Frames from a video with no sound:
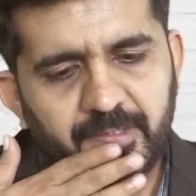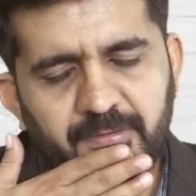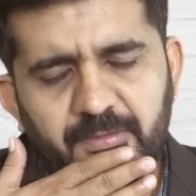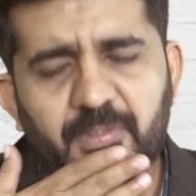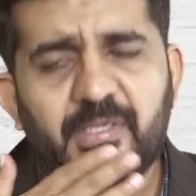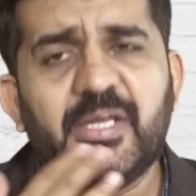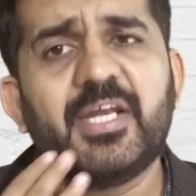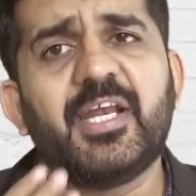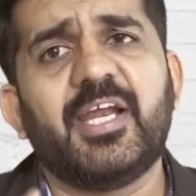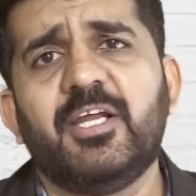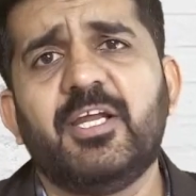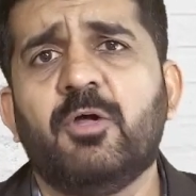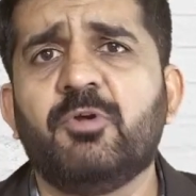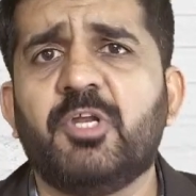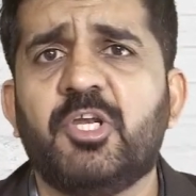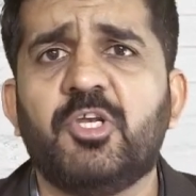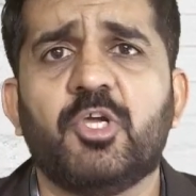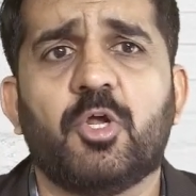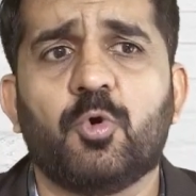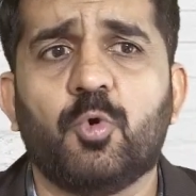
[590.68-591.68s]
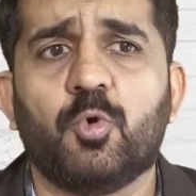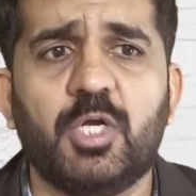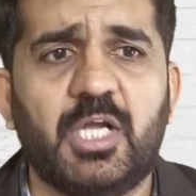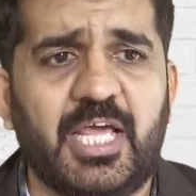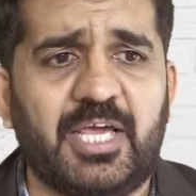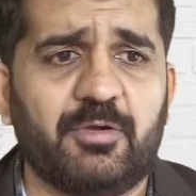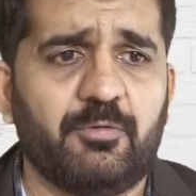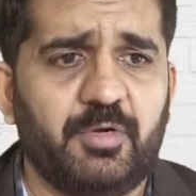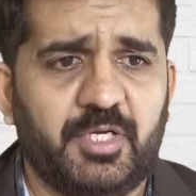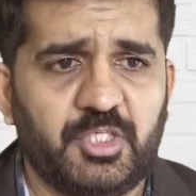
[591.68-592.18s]
You can write down in your own
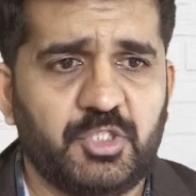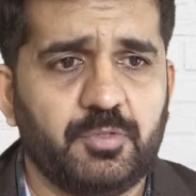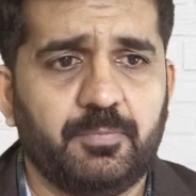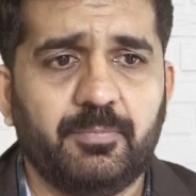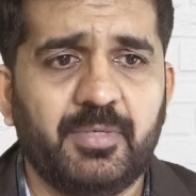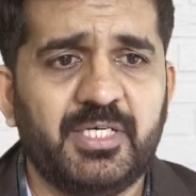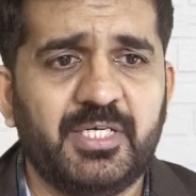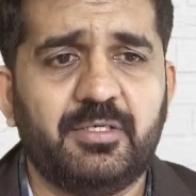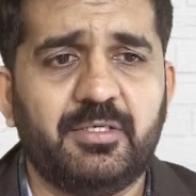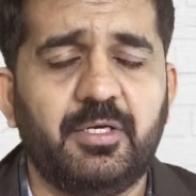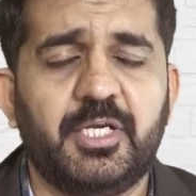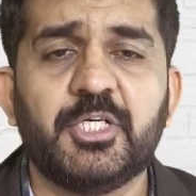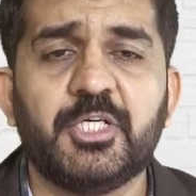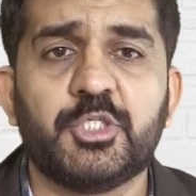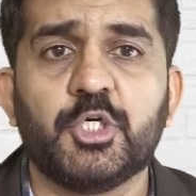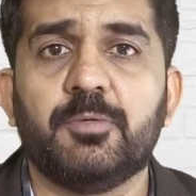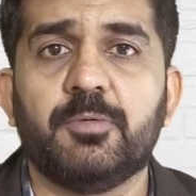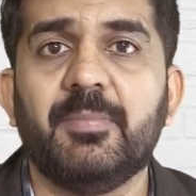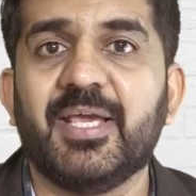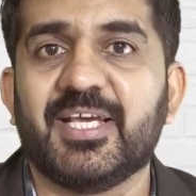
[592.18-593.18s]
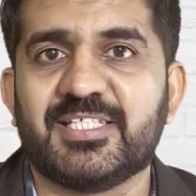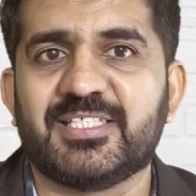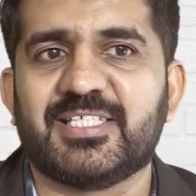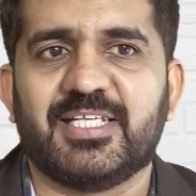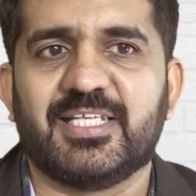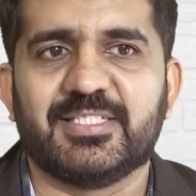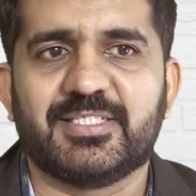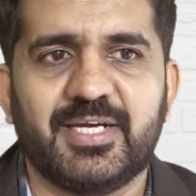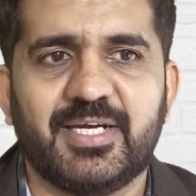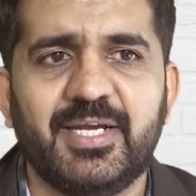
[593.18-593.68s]
language, but it should make
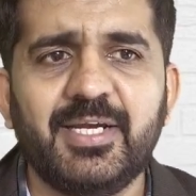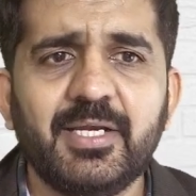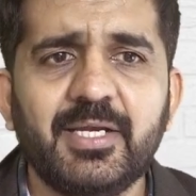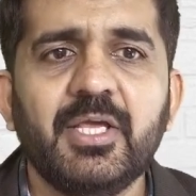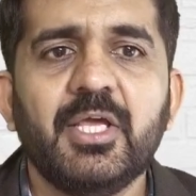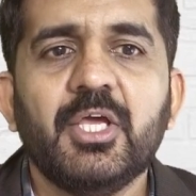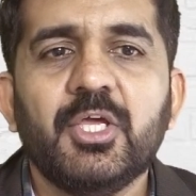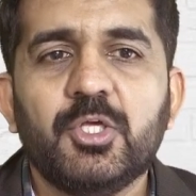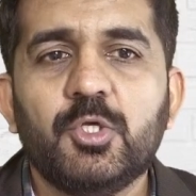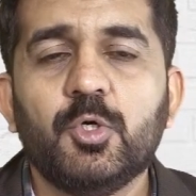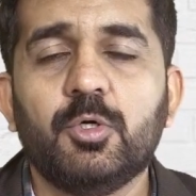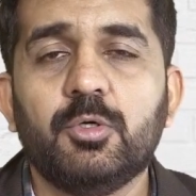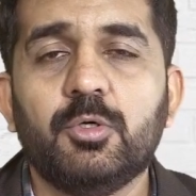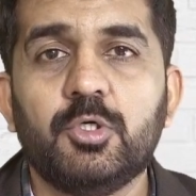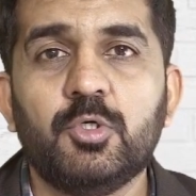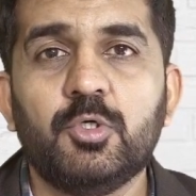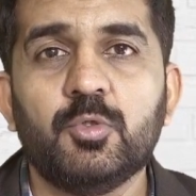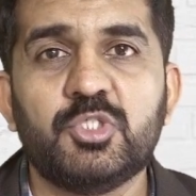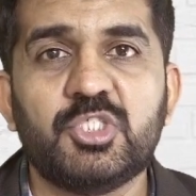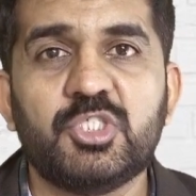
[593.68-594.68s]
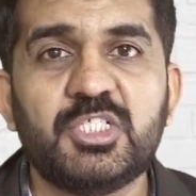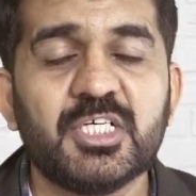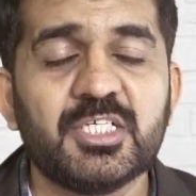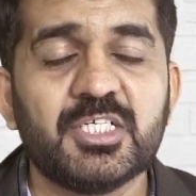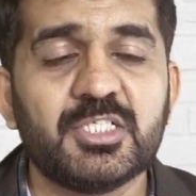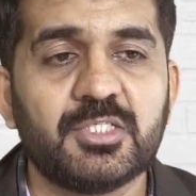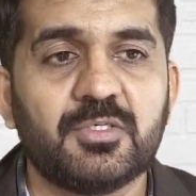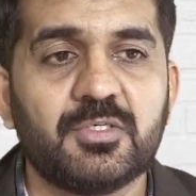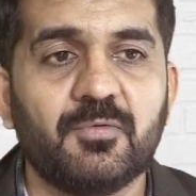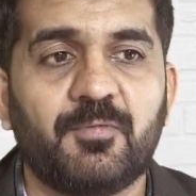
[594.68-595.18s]
sense, right? You
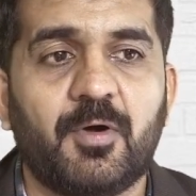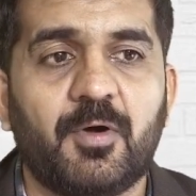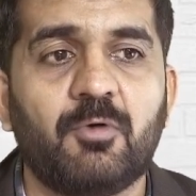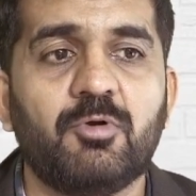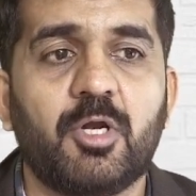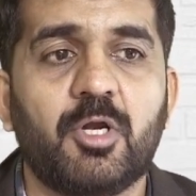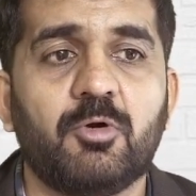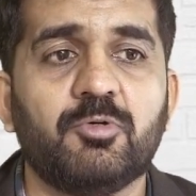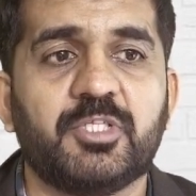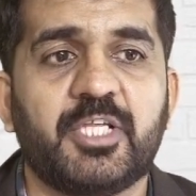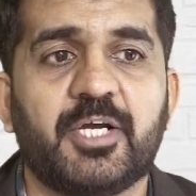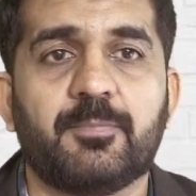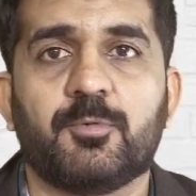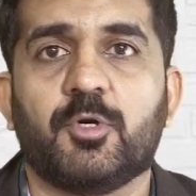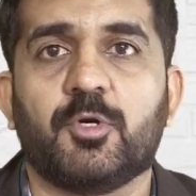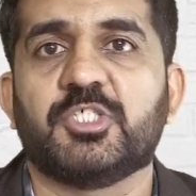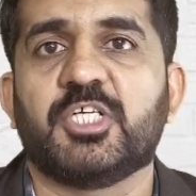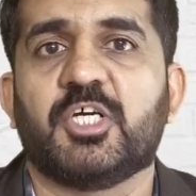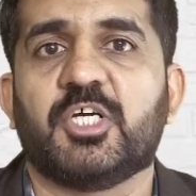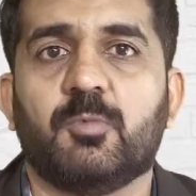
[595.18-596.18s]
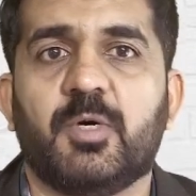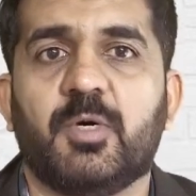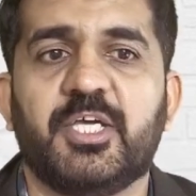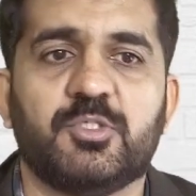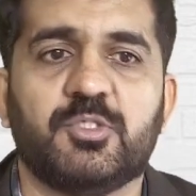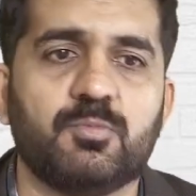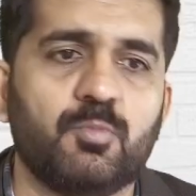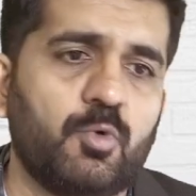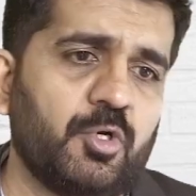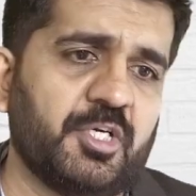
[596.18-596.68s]
just found out that project Y
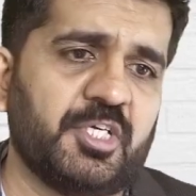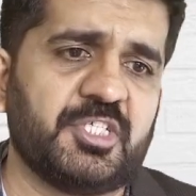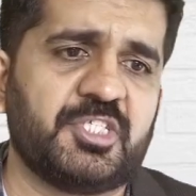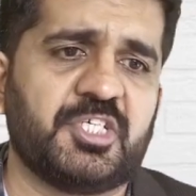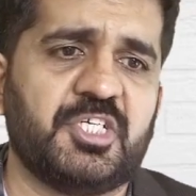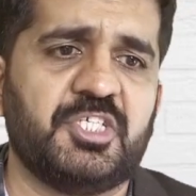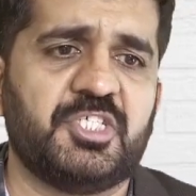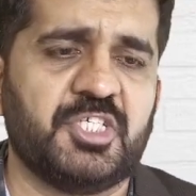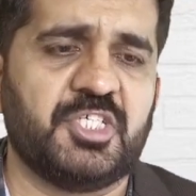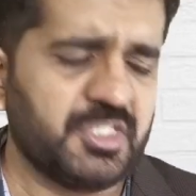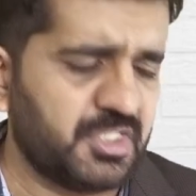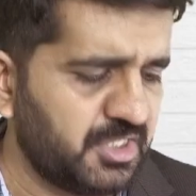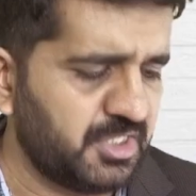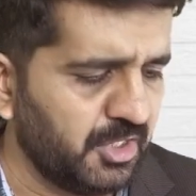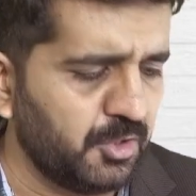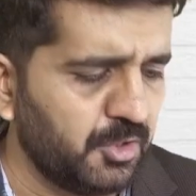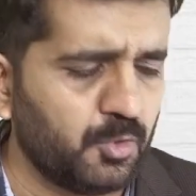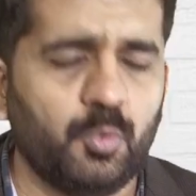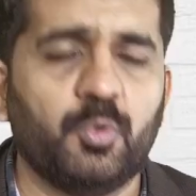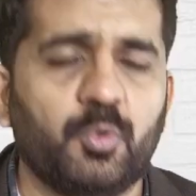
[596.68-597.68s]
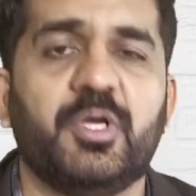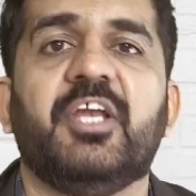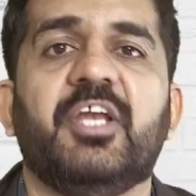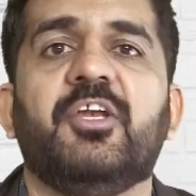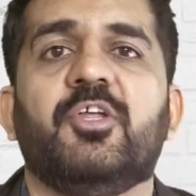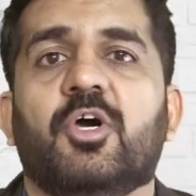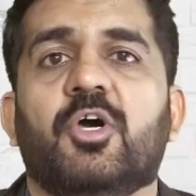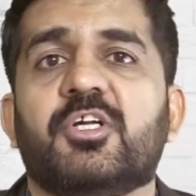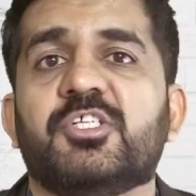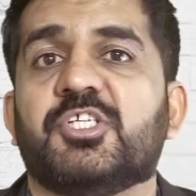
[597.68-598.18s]
is more risky. Just include
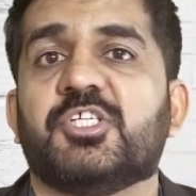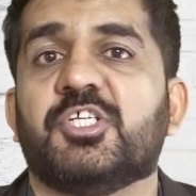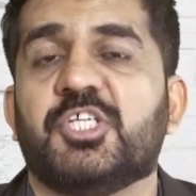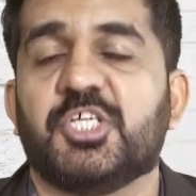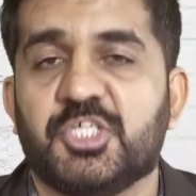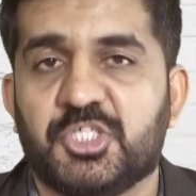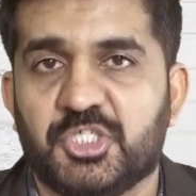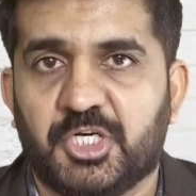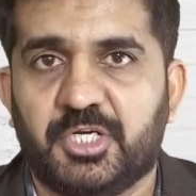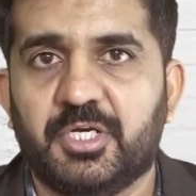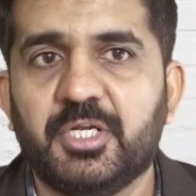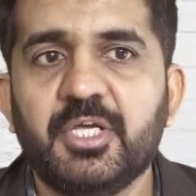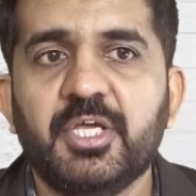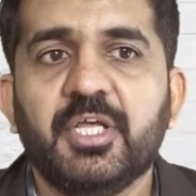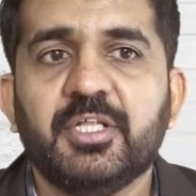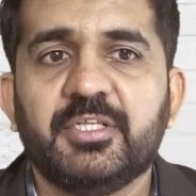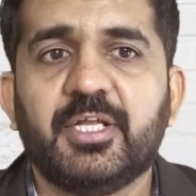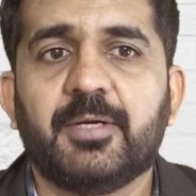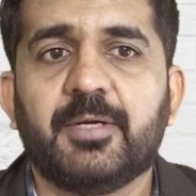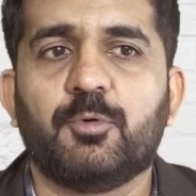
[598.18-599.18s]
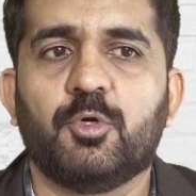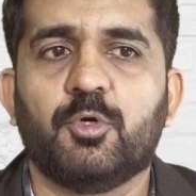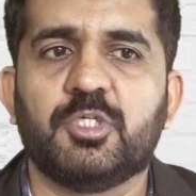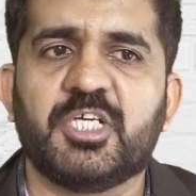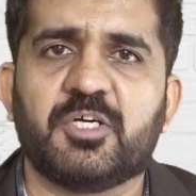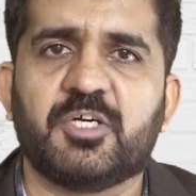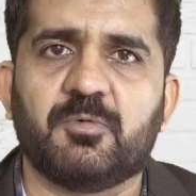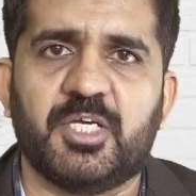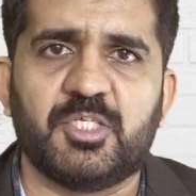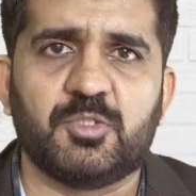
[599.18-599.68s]
in your suggestion that
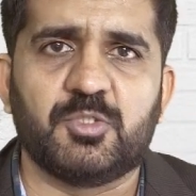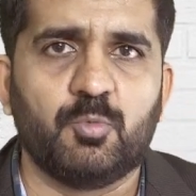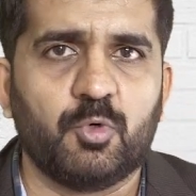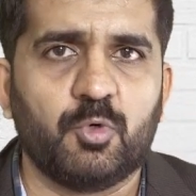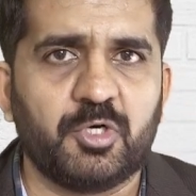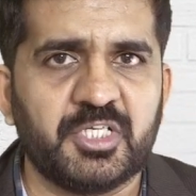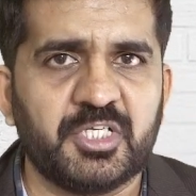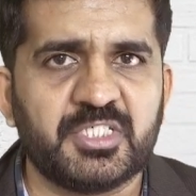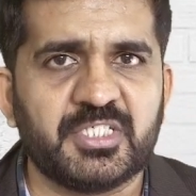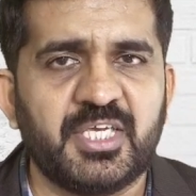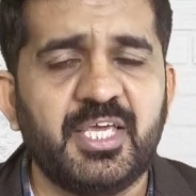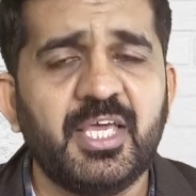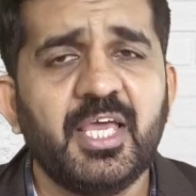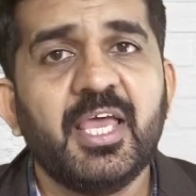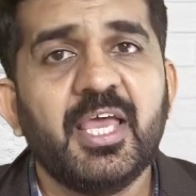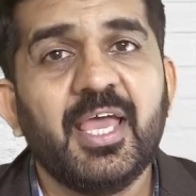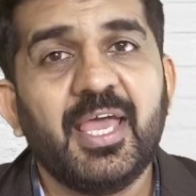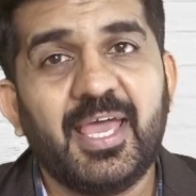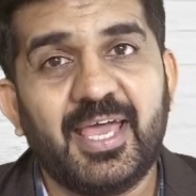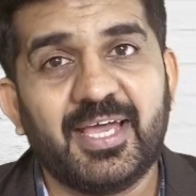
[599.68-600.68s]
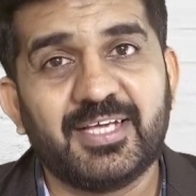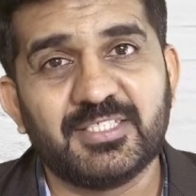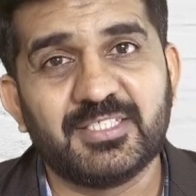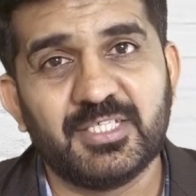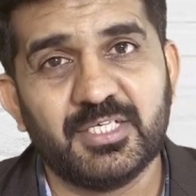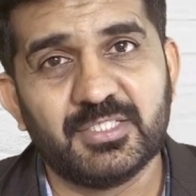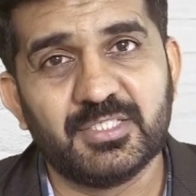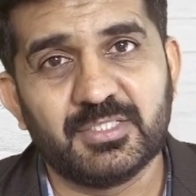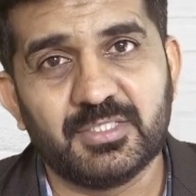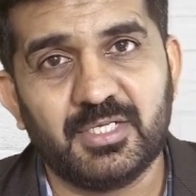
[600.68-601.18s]
project wise more risky,
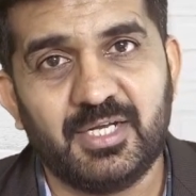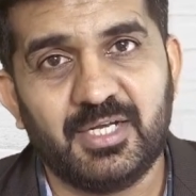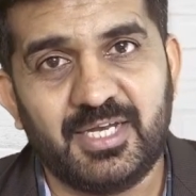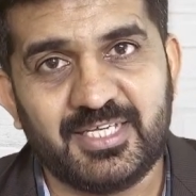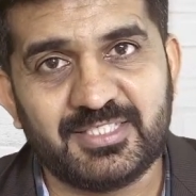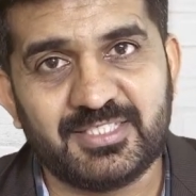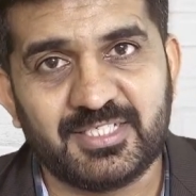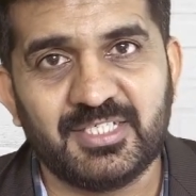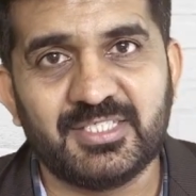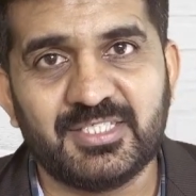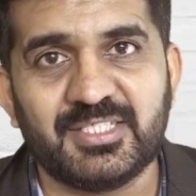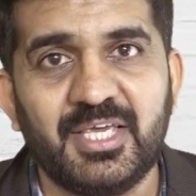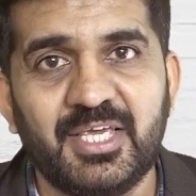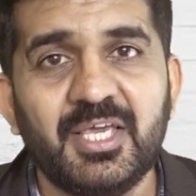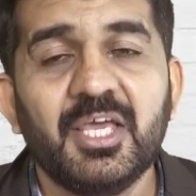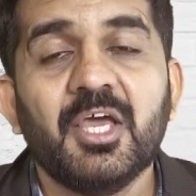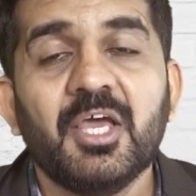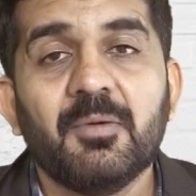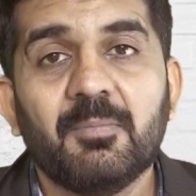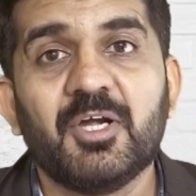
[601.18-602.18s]
X is less risky.